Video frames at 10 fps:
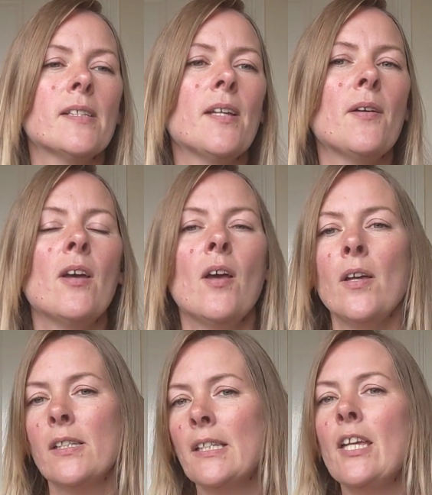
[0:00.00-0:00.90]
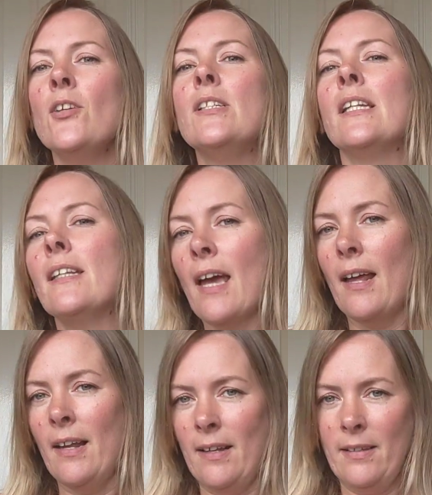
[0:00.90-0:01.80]
So say you did
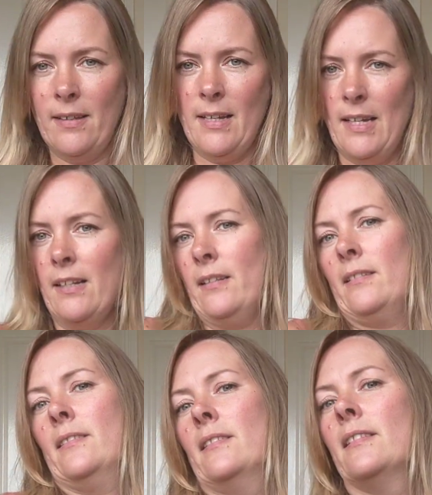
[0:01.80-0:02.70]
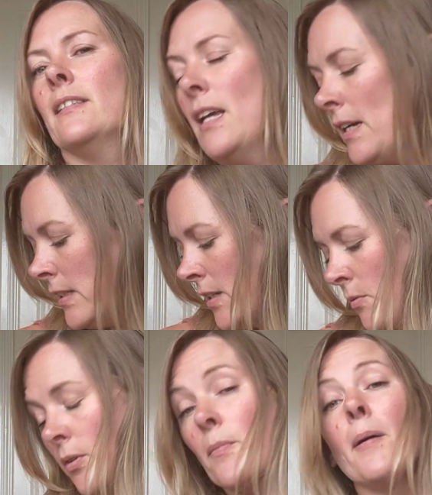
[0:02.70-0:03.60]
get a little, I don't
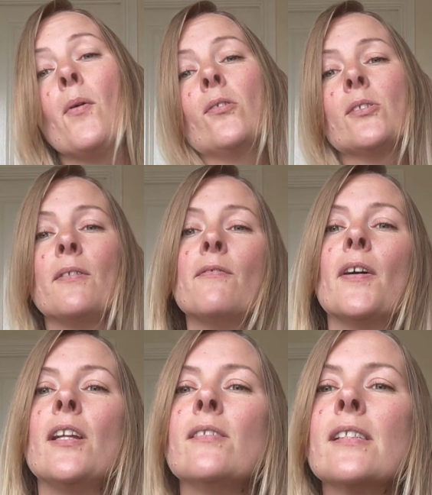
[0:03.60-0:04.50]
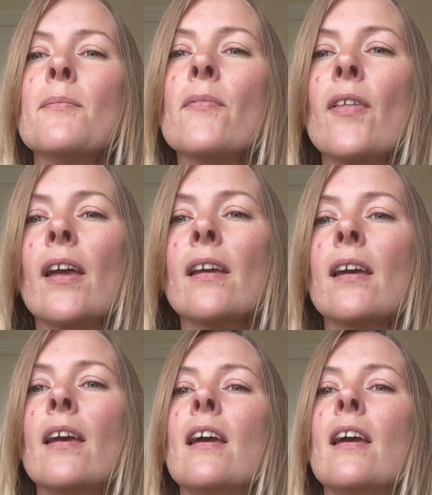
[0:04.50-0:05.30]
know, one of my moles went funny or something,